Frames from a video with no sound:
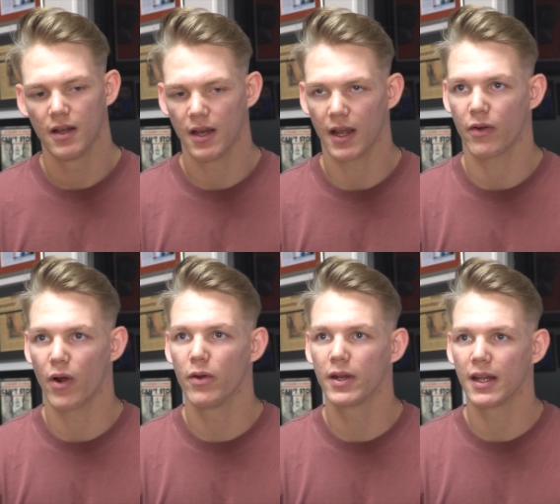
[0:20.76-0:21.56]
Like
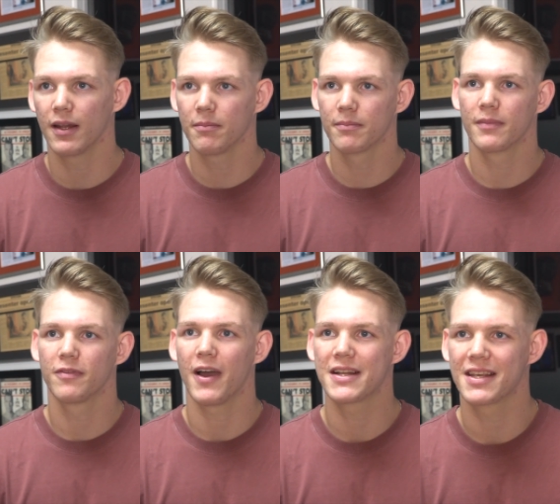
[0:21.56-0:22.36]
Rowan and them
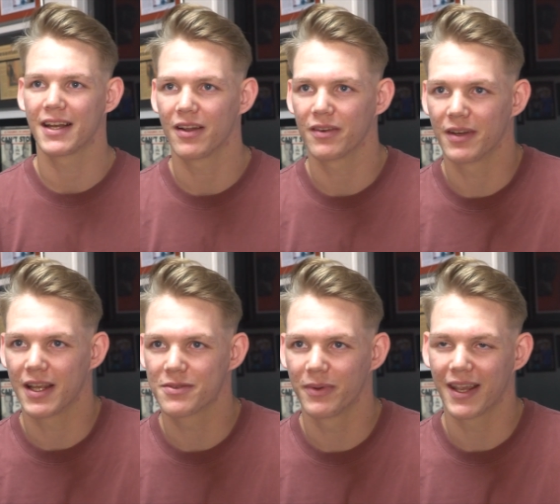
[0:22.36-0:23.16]
fighting now
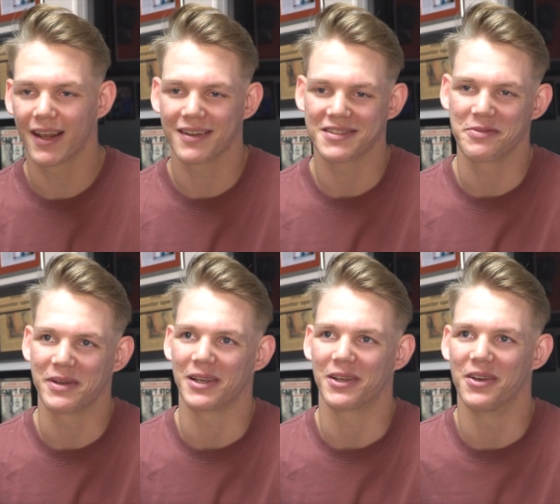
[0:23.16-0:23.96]
next weekend, it's going to
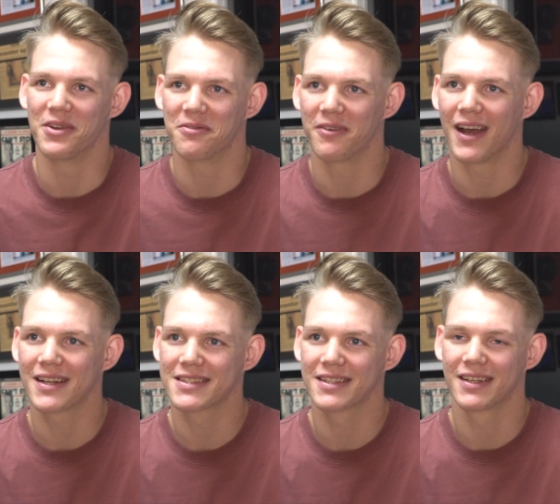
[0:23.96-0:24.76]
be a good
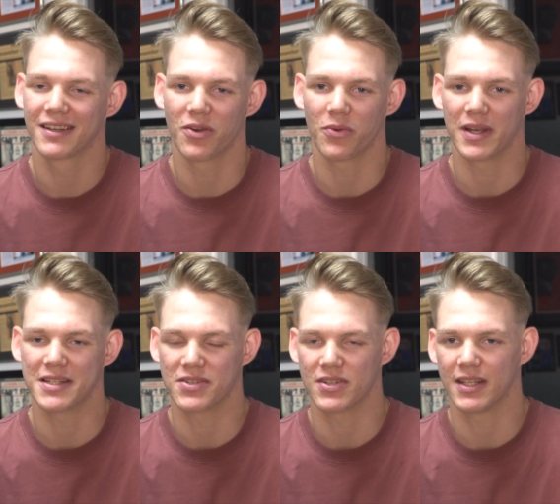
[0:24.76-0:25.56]
fight, can't wait to
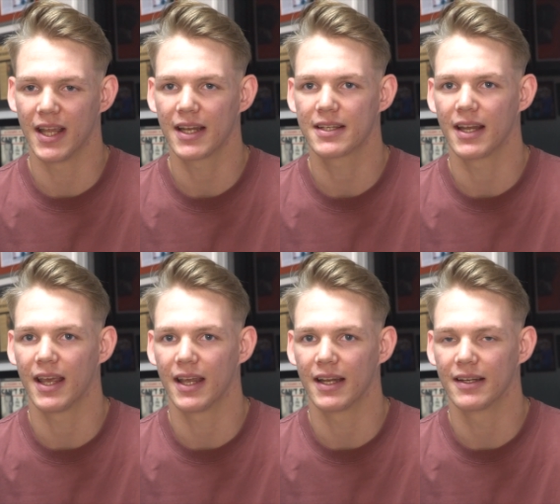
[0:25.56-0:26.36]
see that,
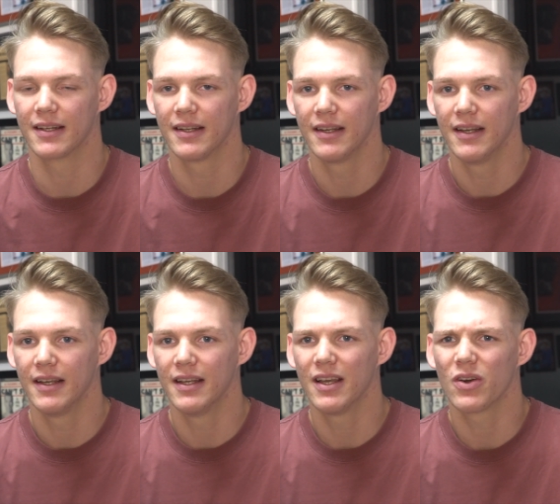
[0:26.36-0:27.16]
and
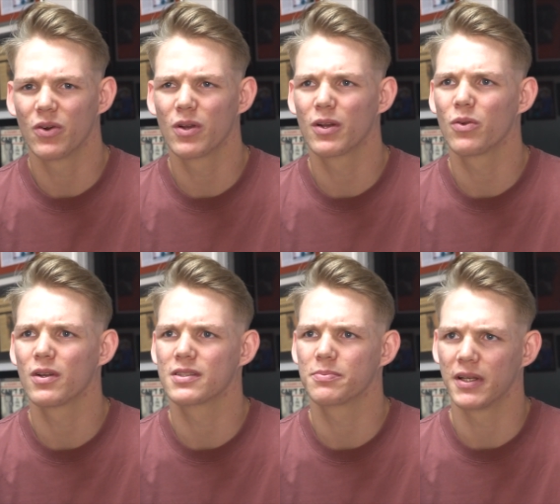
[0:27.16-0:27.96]
yeah, all in all
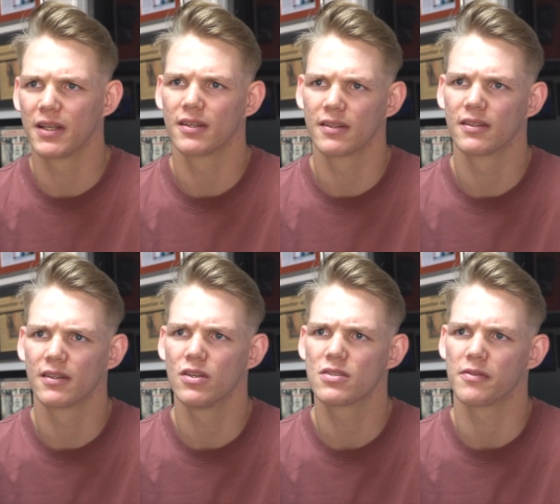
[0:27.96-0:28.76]
it's been
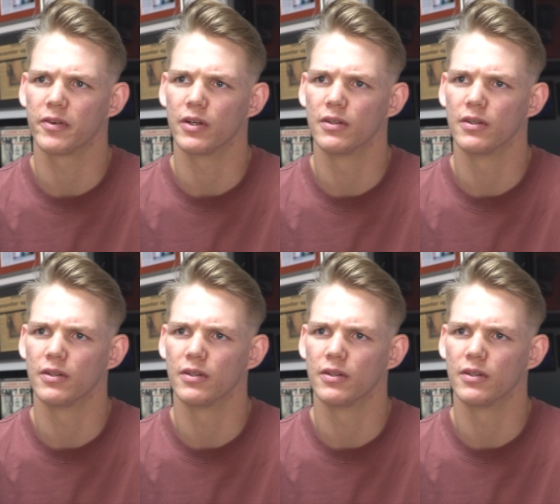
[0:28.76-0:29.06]
good so far.